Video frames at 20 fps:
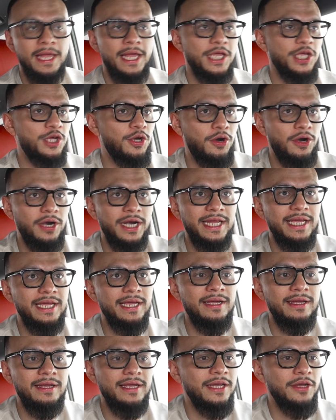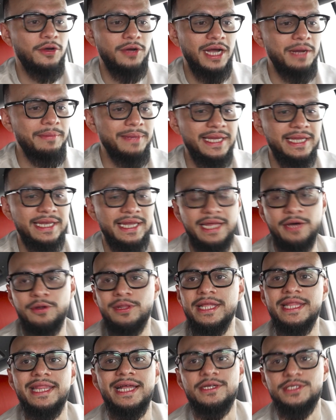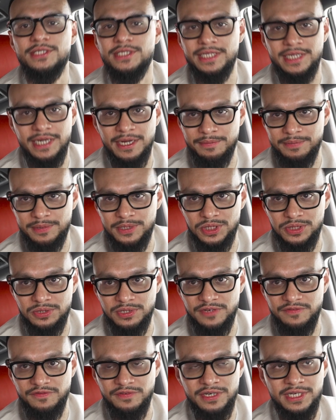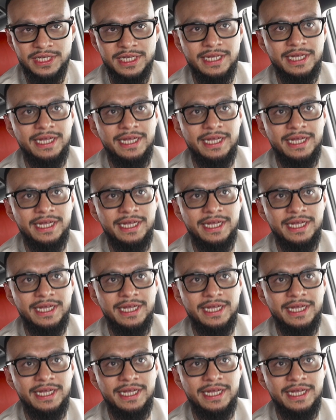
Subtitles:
You're already, coming in at only 1,000 dirham per square foot.